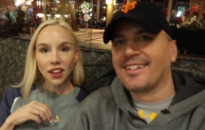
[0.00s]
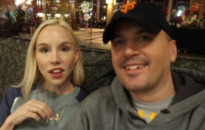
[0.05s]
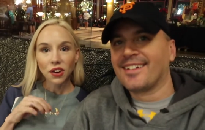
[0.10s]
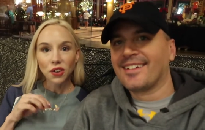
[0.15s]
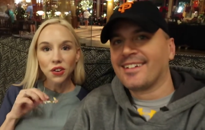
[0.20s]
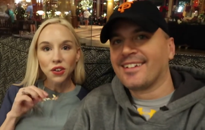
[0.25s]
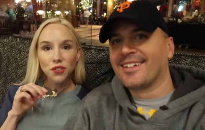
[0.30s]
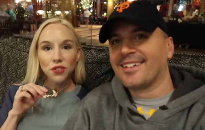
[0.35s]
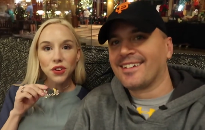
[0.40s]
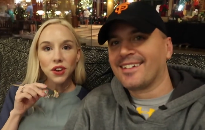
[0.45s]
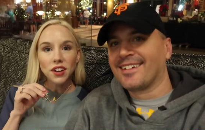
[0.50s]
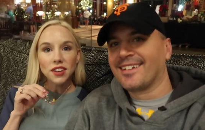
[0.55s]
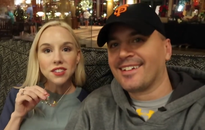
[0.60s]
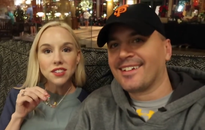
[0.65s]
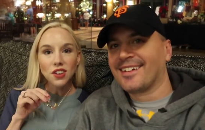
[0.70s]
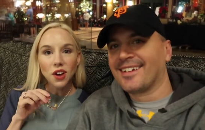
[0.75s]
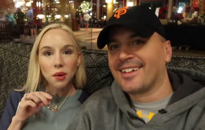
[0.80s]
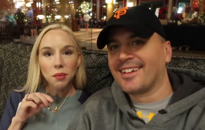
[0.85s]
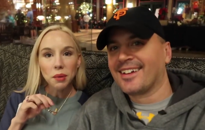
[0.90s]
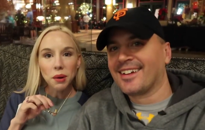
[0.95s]
Speaker 1: I don't know if you guys
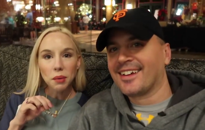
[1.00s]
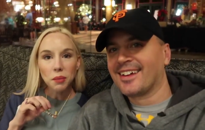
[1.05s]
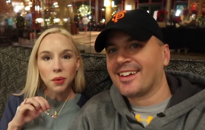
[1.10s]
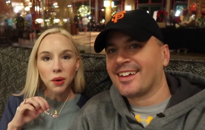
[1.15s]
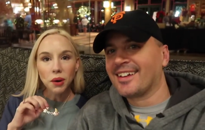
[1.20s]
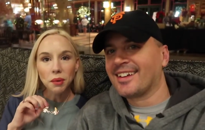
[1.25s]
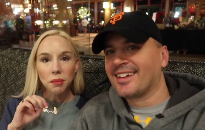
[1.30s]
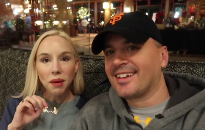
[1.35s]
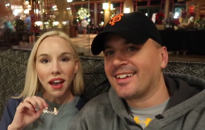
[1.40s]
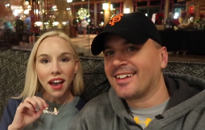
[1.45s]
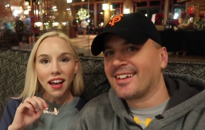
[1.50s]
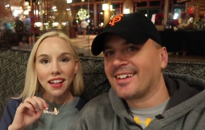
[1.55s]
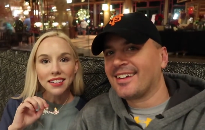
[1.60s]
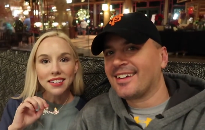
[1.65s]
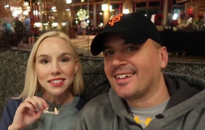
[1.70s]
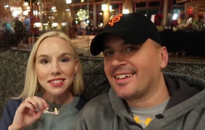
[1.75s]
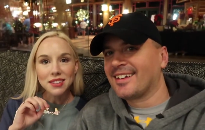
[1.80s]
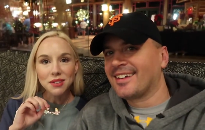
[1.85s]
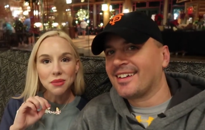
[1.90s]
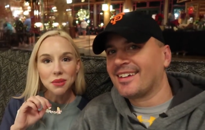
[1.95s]
saw, but I'm wearing my Alice
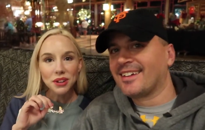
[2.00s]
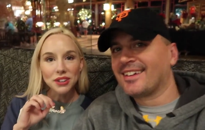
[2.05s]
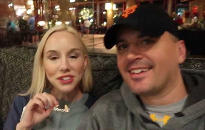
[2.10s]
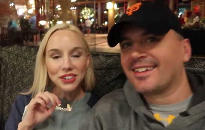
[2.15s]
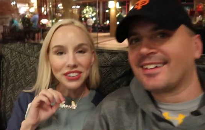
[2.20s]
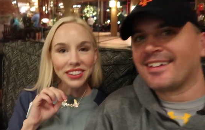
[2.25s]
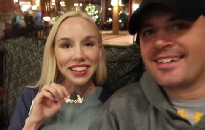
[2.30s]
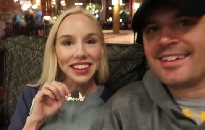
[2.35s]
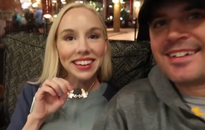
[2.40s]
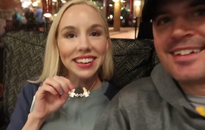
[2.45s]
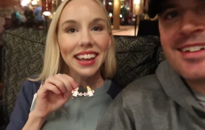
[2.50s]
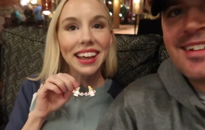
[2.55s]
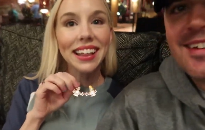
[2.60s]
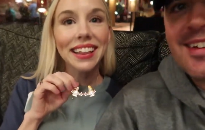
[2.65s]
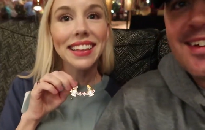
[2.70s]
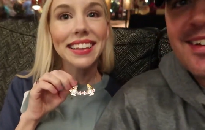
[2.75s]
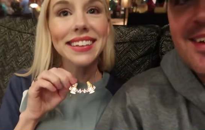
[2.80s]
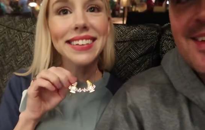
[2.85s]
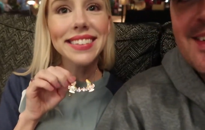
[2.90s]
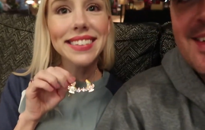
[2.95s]
in Wonderland
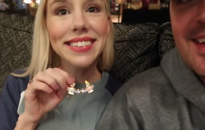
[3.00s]
necklace. Oh